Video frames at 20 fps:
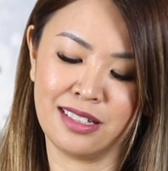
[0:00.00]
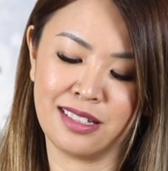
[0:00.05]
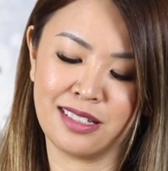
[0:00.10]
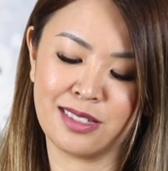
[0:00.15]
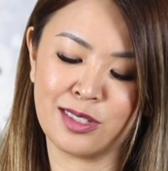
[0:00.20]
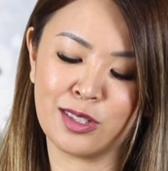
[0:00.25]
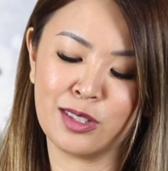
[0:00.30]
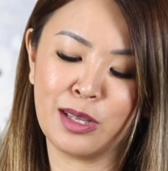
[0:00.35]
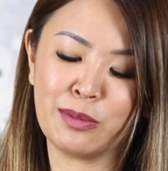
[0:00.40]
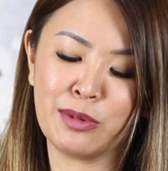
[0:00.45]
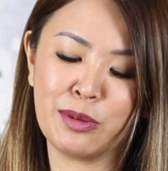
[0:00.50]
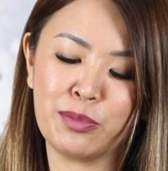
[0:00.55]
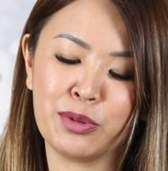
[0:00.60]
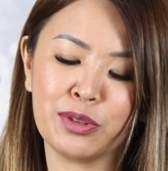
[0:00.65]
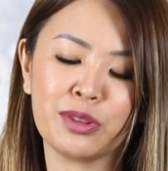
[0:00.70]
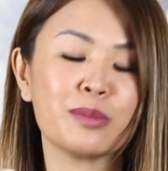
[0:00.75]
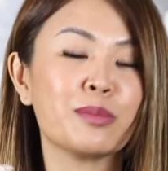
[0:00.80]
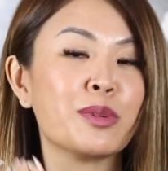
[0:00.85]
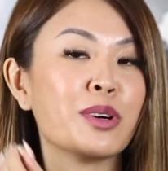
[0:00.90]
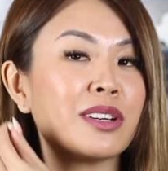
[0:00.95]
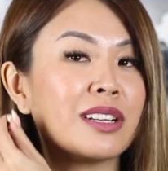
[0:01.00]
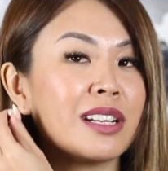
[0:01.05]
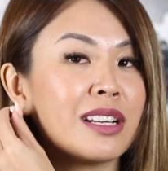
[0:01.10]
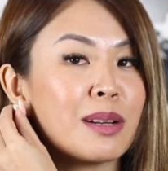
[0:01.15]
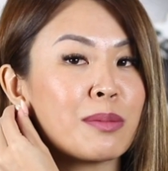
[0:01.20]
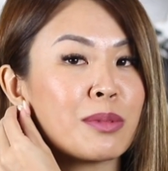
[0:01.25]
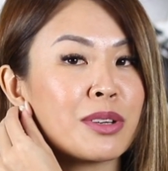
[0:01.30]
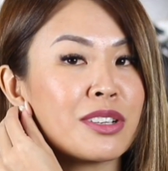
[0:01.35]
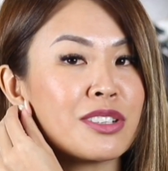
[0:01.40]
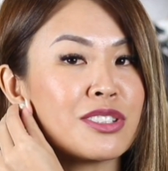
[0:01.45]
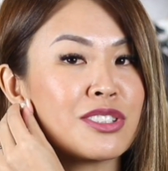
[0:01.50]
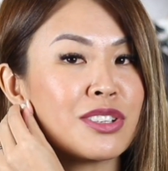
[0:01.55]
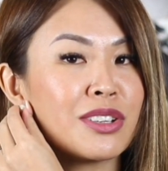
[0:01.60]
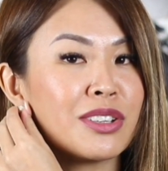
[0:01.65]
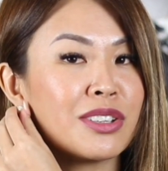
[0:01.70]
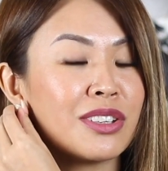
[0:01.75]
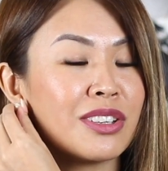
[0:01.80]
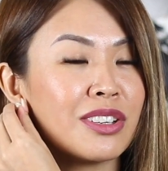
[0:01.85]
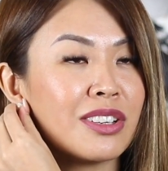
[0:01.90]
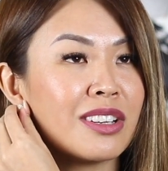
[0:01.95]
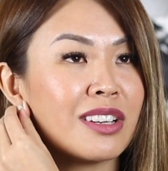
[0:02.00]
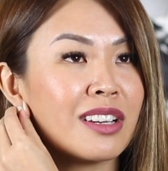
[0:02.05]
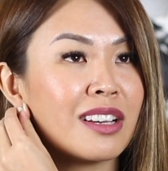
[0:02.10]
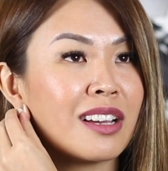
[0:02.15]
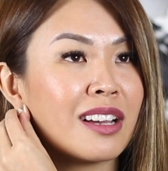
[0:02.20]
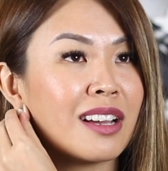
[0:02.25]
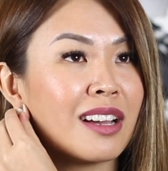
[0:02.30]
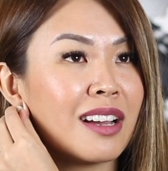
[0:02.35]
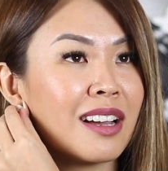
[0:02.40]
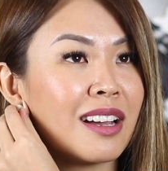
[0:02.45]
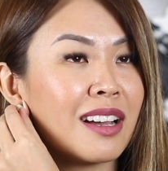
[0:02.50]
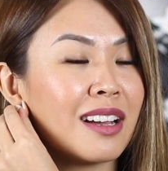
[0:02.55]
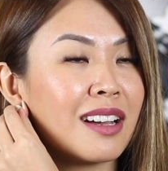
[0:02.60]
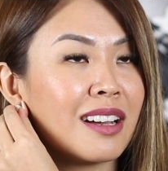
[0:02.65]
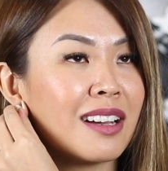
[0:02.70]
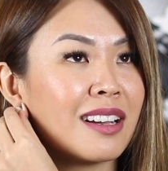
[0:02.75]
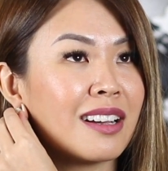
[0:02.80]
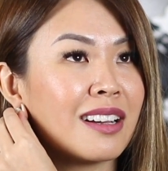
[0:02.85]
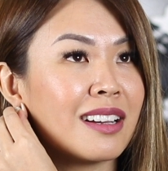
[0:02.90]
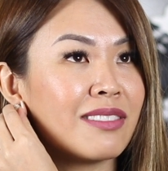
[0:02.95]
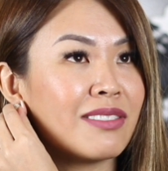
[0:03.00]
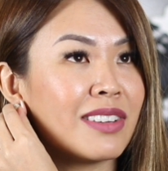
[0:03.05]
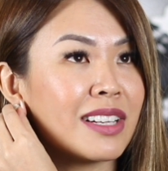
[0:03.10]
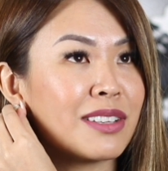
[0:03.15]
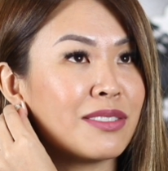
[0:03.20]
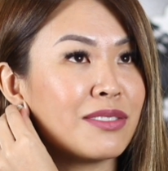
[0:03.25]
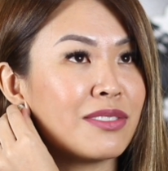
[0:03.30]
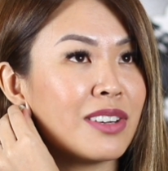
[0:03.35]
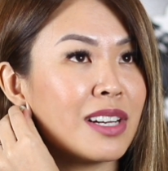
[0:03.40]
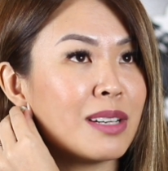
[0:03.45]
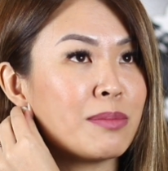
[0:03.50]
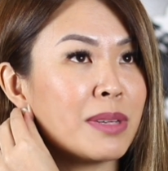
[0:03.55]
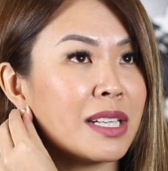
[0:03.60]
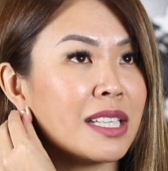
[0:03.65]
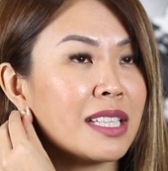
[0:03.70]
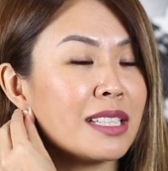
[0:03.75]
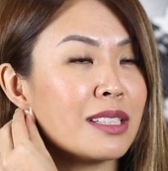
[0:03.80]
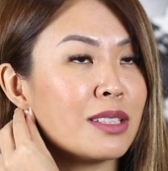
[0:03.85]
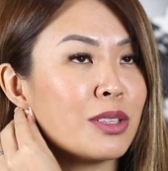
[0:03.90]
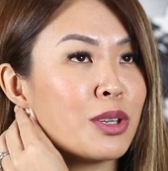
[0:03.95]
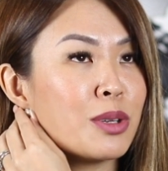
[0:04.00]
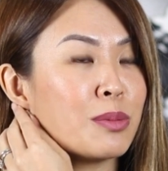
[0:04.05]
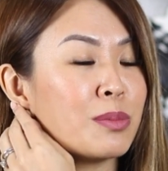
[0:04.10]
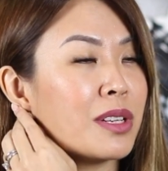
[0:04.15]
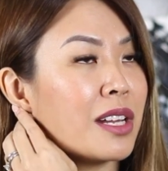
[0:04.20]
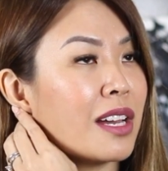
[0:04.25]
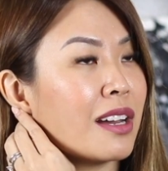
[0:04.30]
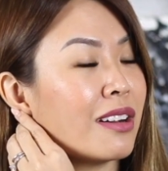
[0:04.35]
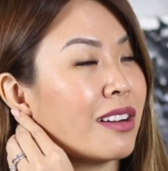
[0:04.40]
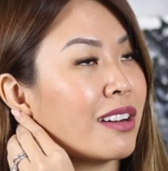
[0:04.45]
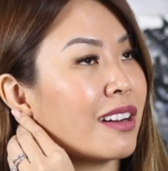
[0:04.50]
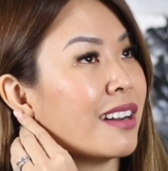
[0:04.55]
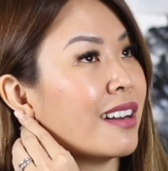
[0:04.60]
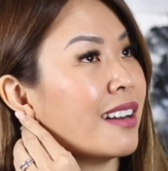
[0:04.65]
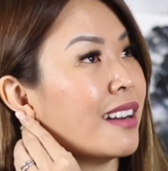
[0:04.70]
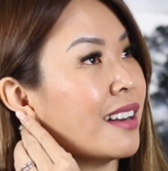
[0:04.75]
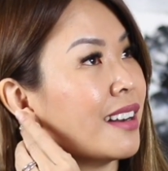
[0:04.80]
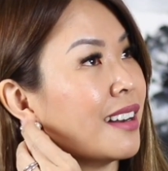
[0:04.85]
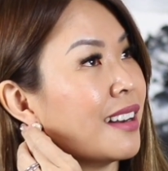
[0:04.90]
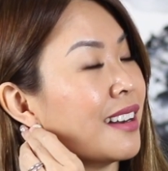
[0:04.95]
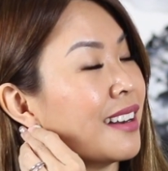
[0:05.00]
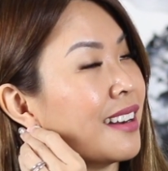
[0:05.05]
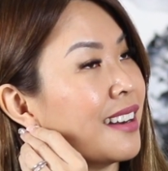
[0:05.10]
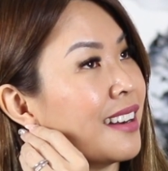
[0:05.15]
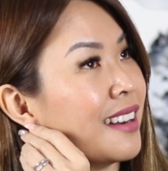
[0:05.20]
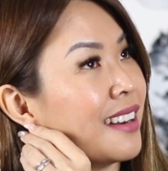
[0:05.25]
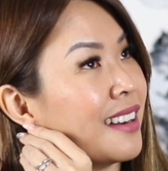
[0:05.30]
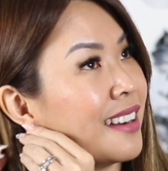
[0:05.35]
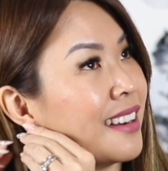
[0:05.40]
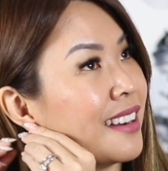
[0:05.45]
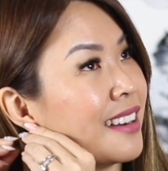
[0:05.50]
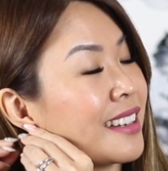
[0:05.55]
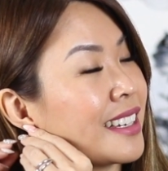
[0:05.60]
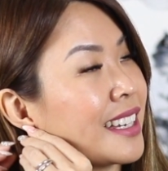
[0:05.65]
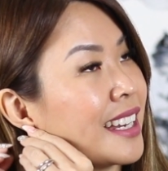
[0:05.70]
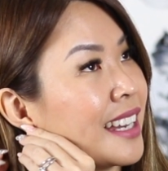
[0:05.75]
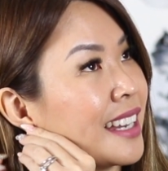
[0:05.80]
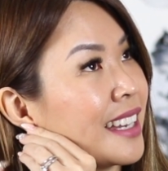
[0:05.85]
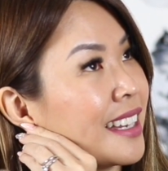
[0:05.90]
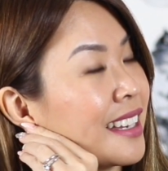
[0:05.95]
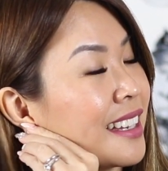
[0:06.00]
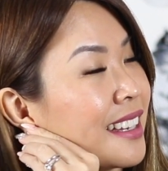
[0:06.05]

So let me put them on and I'm going to show you. If I can find my earlobe now. Okay.